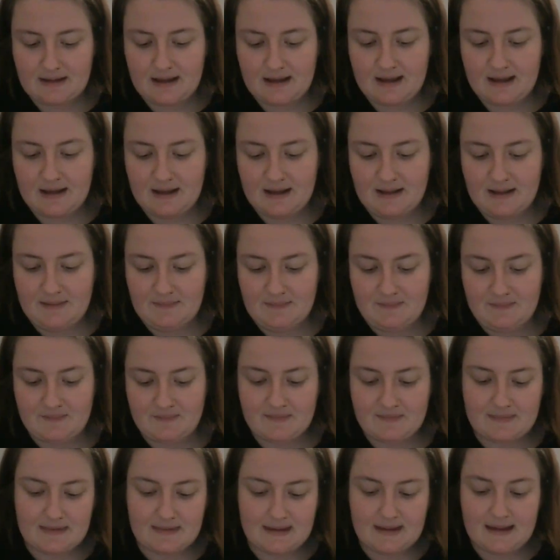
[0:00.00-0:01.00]

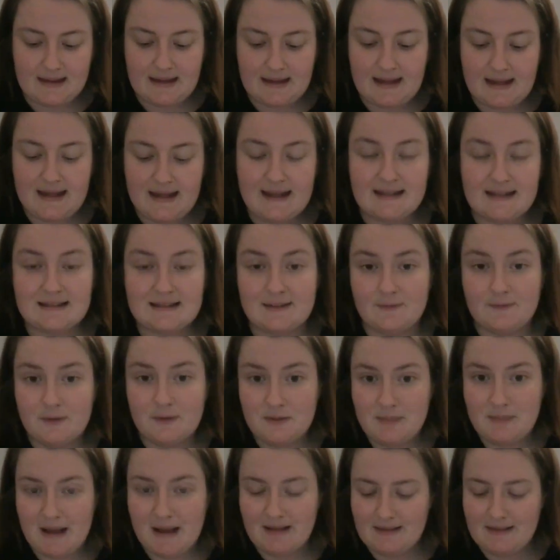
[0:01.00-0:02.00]
he gets a
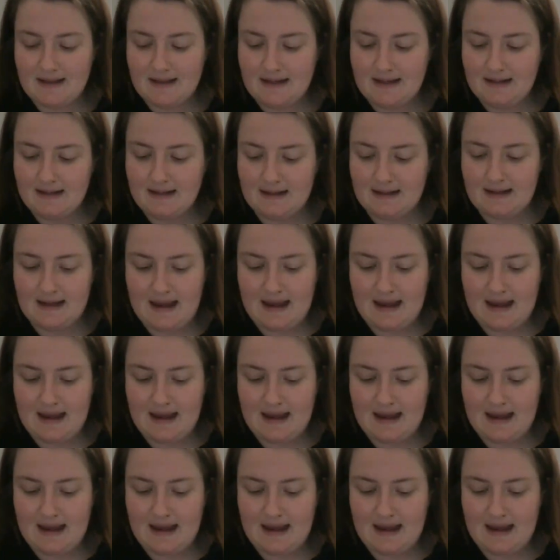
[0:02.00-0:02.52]
food pellet